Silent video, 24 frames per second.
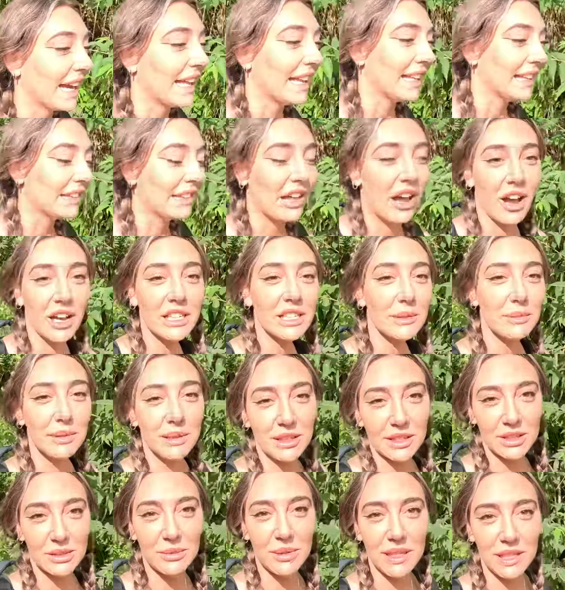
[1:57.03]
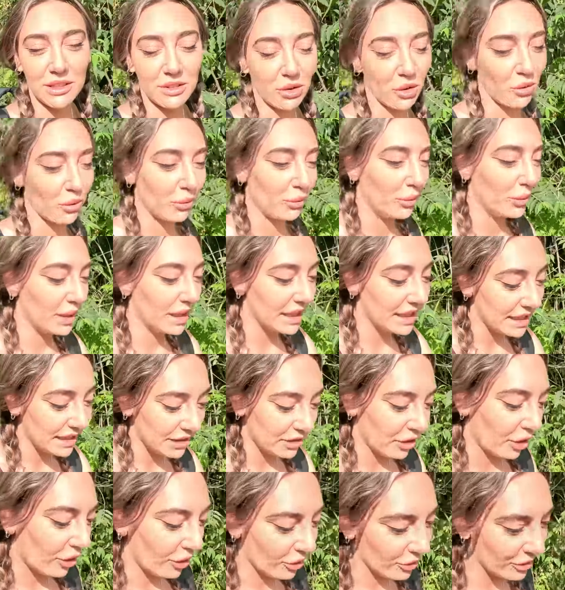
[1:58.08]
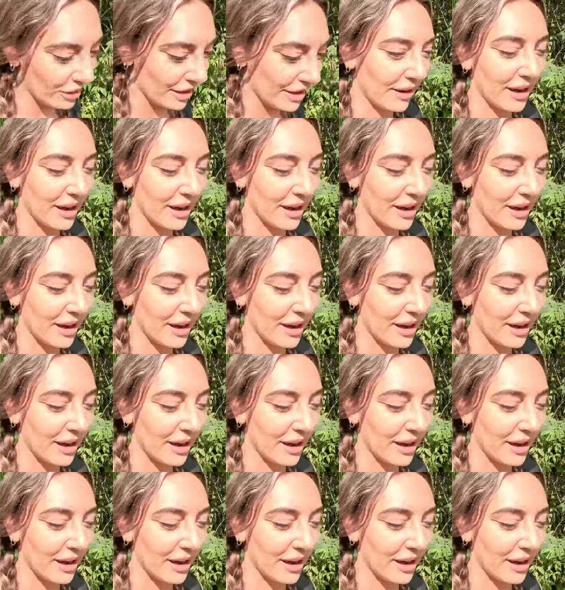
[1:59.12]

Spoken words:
getting lost because we don't really know